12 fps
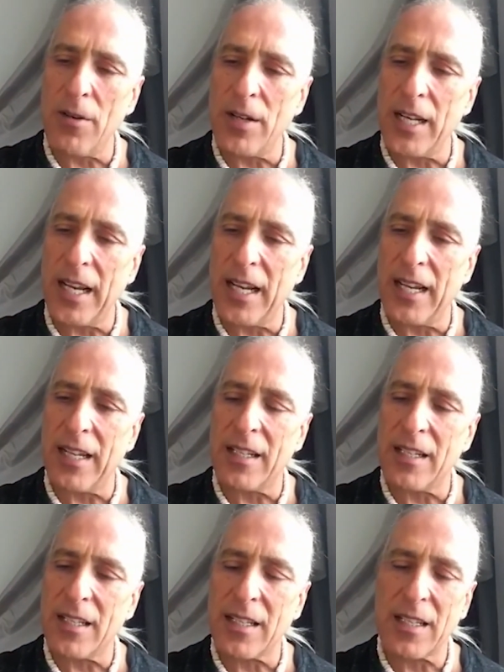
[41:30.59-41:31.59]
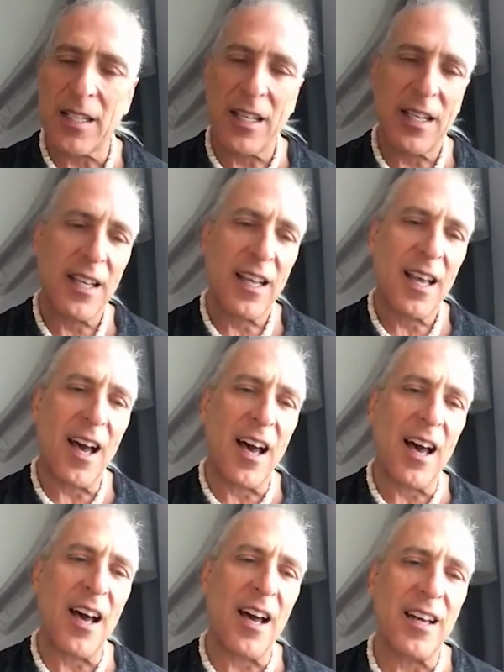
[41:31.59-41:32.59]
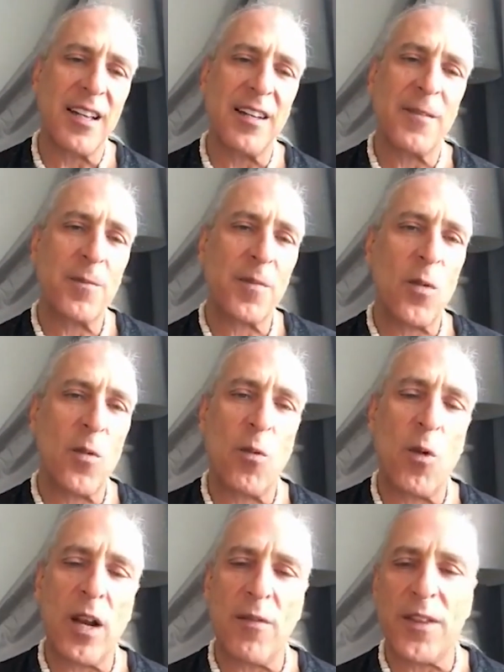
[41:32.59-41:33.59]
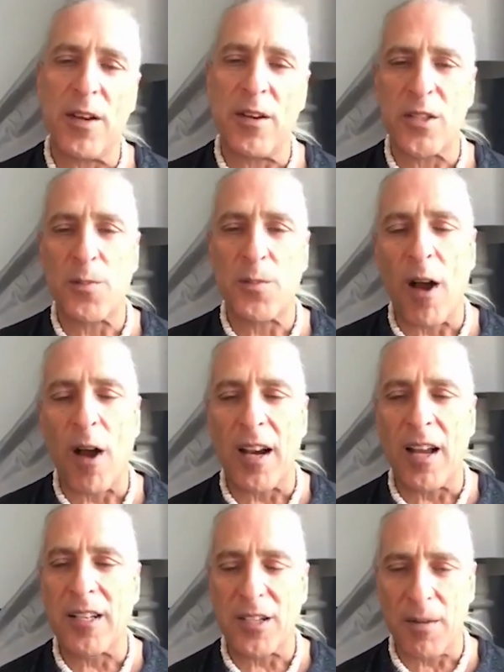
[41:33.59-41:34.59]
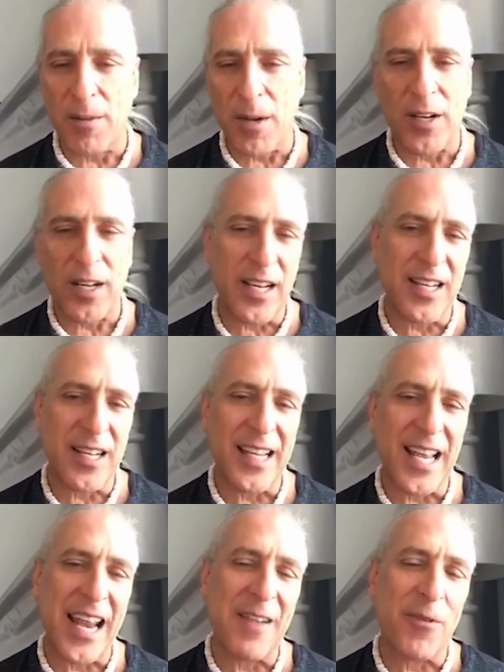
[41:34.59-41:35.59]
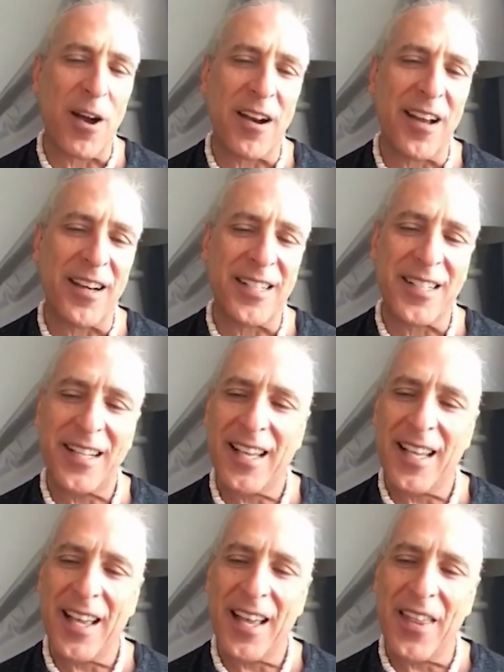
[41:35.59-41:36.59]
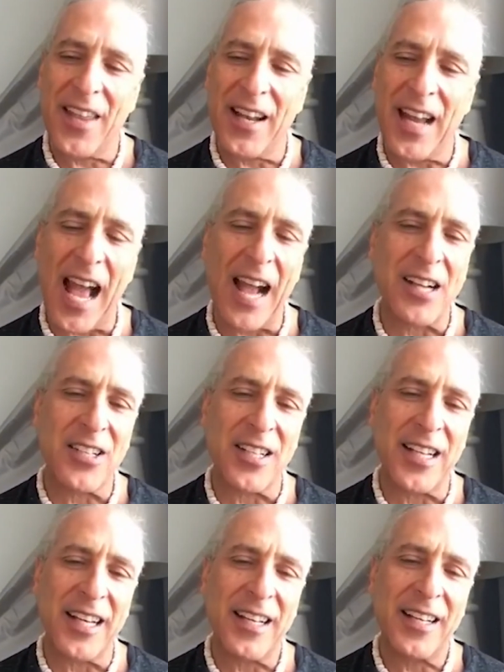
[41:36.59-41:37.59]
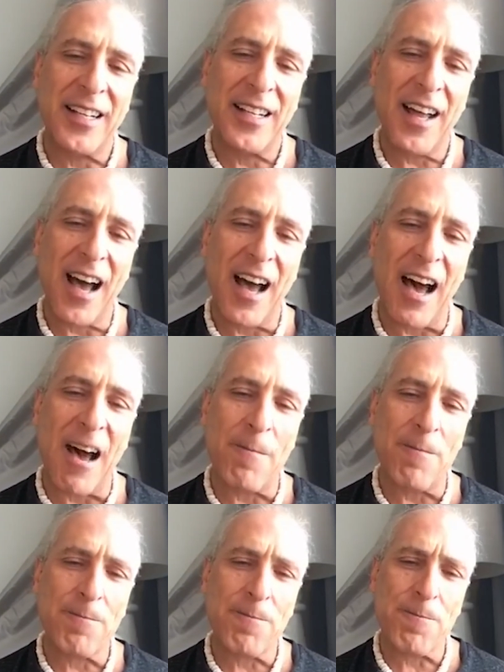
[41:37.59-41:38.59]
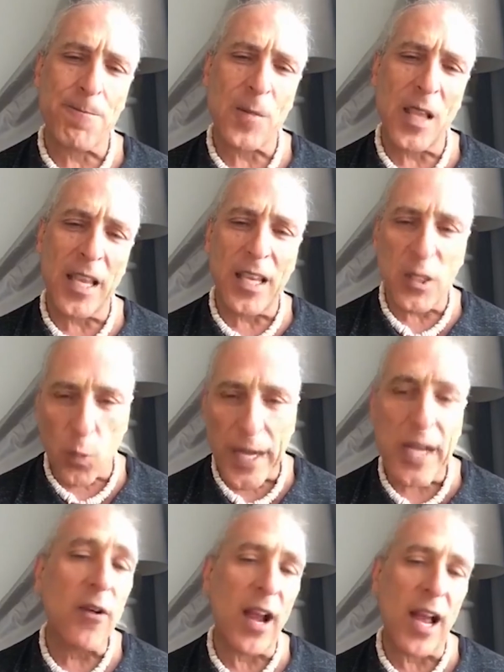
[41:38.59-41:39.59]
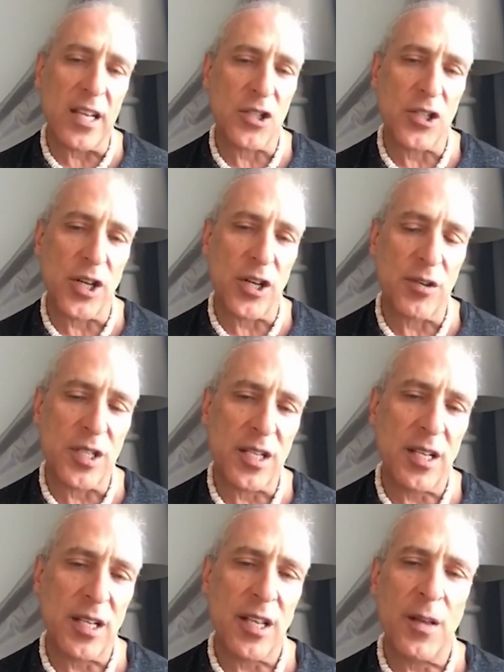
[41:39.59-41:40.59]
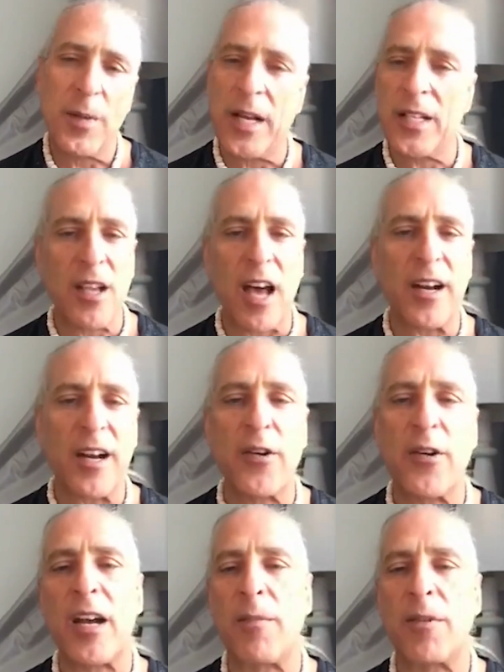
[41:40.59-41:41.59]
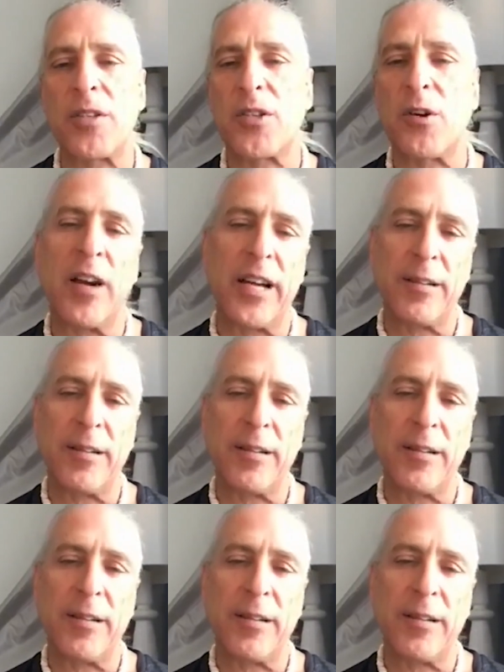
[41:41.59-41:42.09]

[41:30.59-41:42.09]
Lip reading: is one of those products. Kamut is a product that actually is wheatgrass juice, but it's got an incredible story.